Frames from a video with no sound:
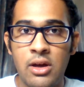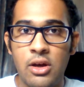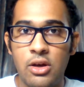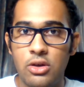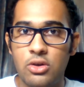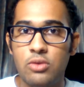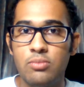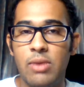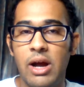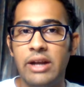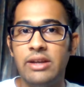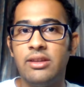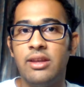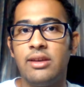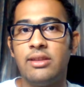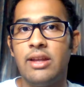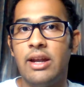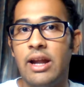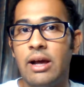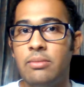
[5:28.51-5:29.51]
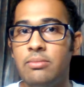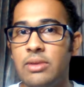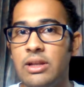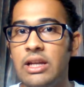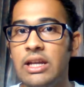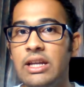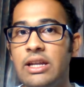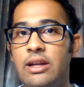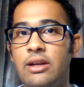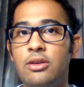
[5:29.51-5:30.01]
You might think that I'm
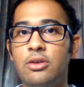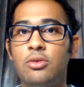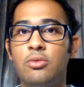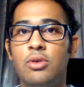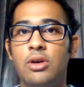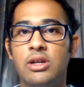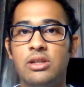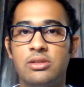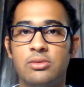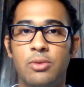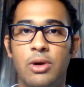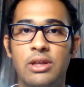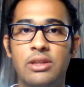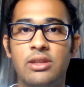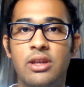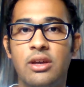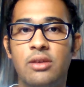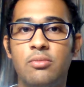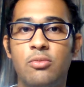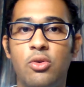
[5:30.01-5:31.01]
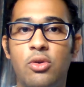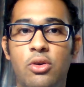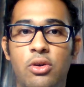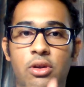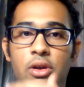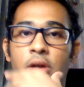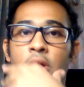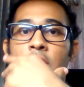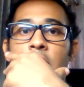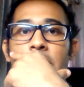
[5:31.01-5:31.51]
leaning towards one thing
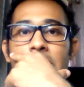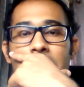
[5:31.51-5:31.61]
more,